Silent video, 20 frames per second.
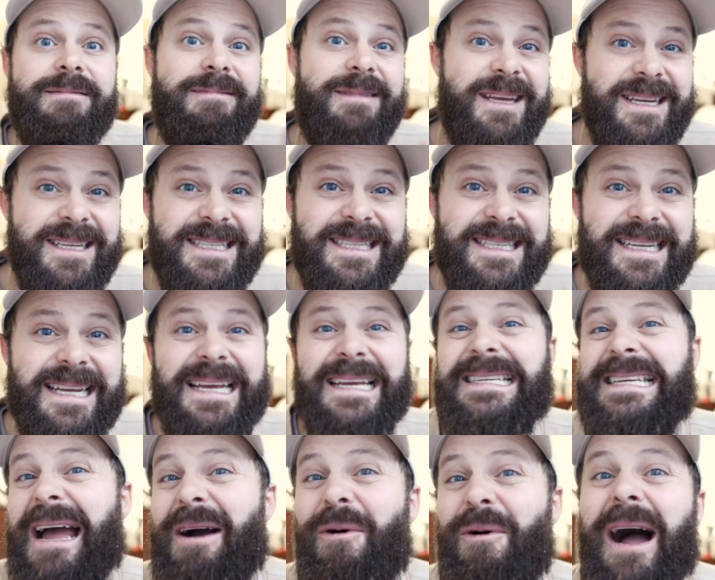This is
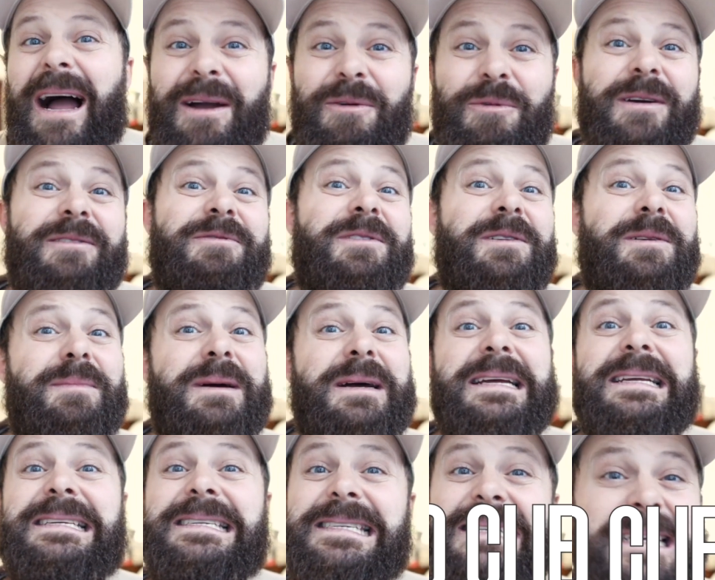how I went from
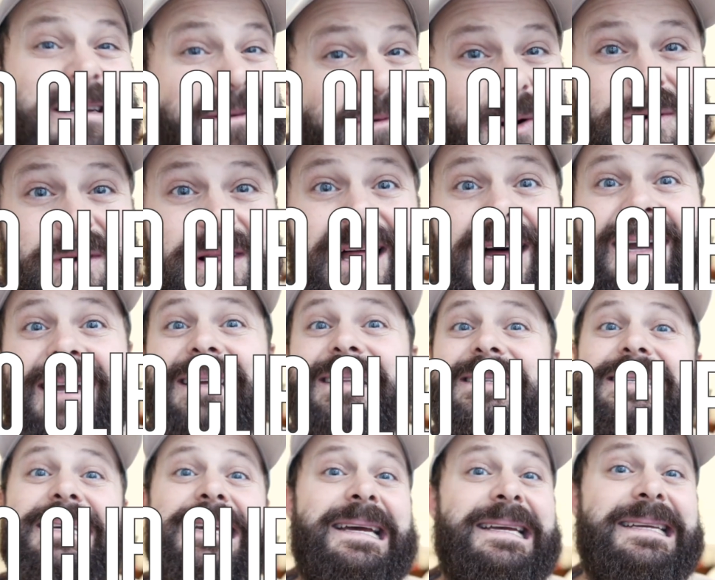0
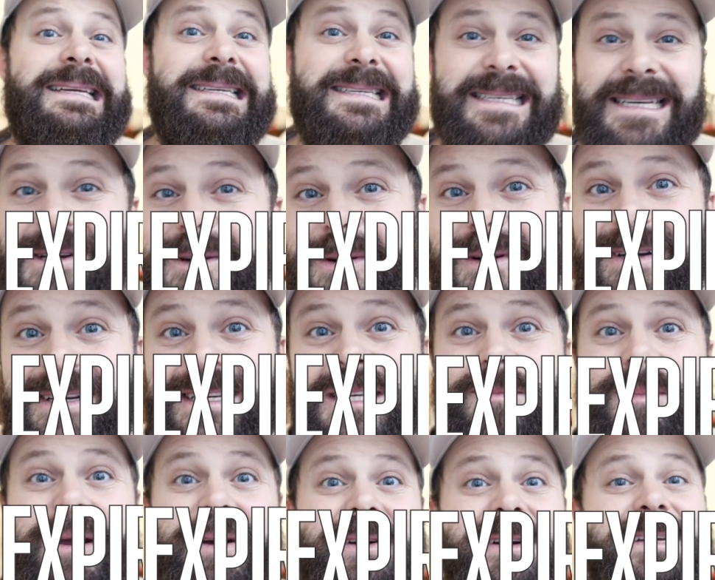clients, 0
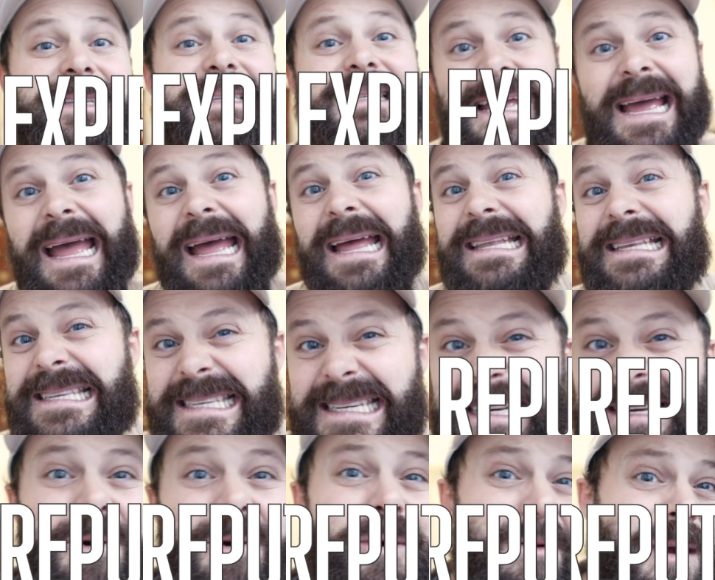experience, and
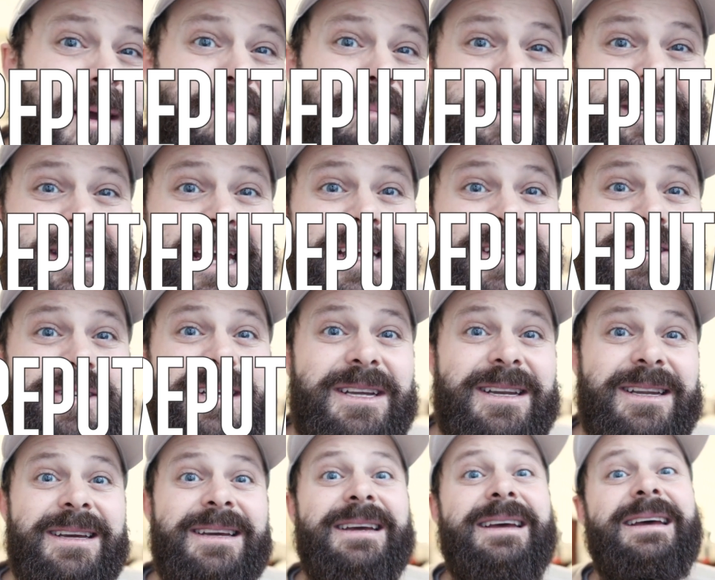0
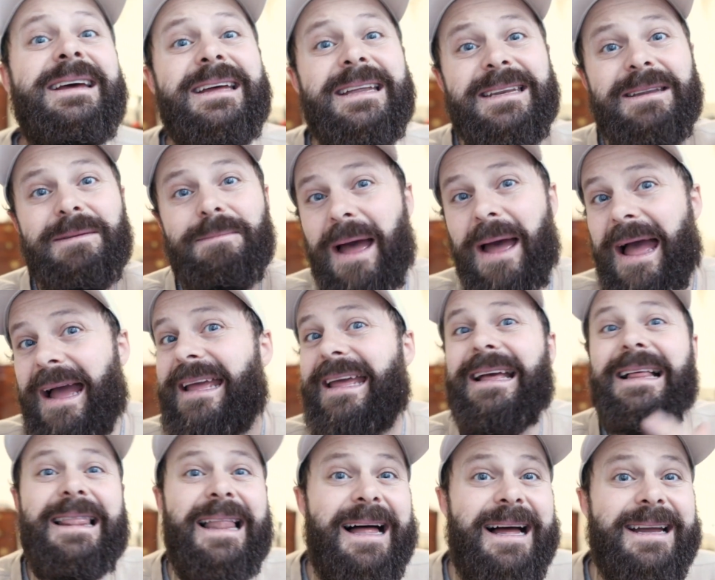reputation to bagging
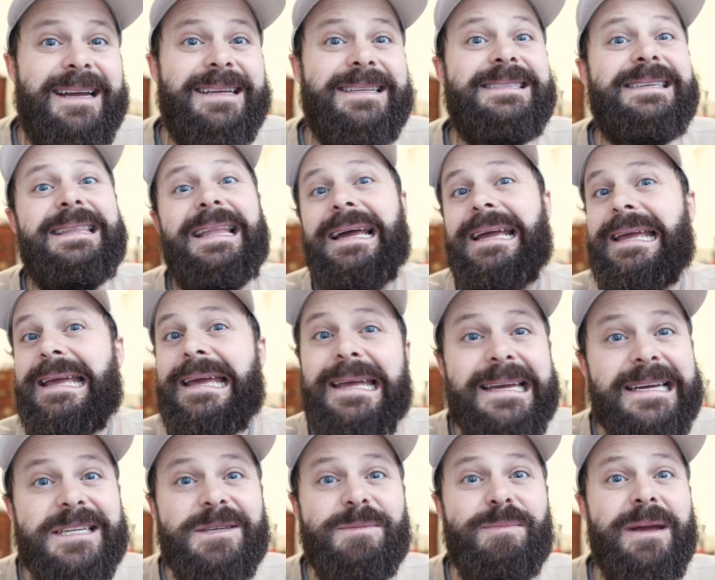clients like
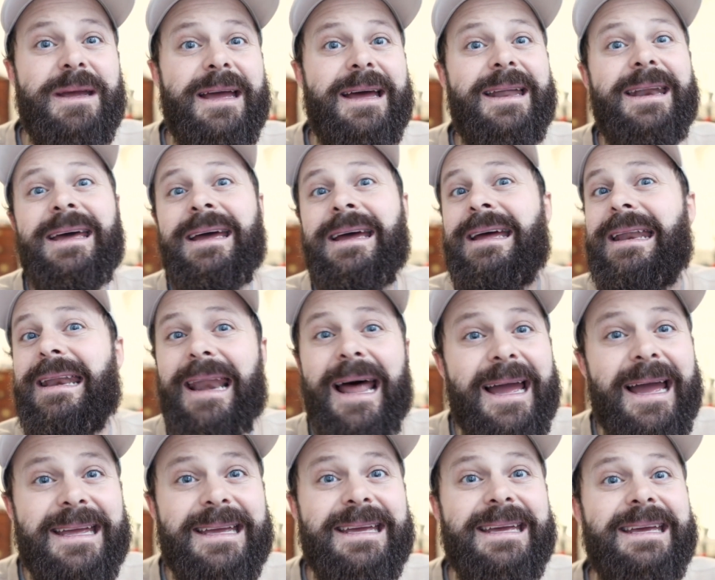ESPN,
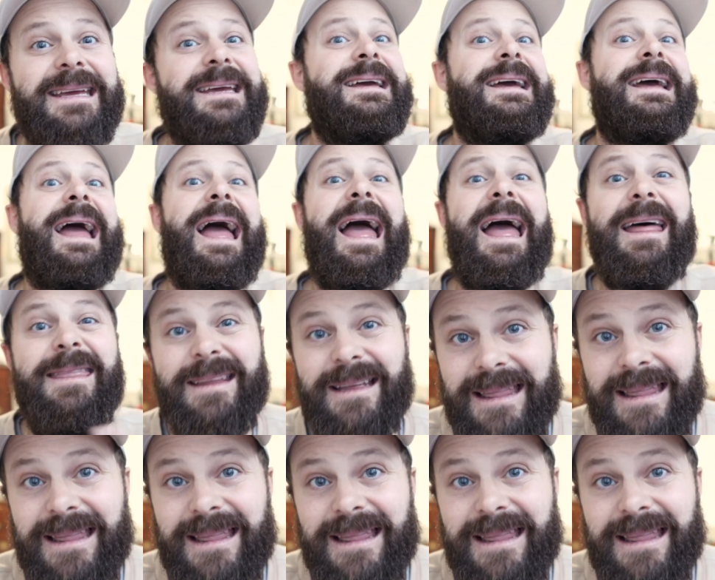Nike, and the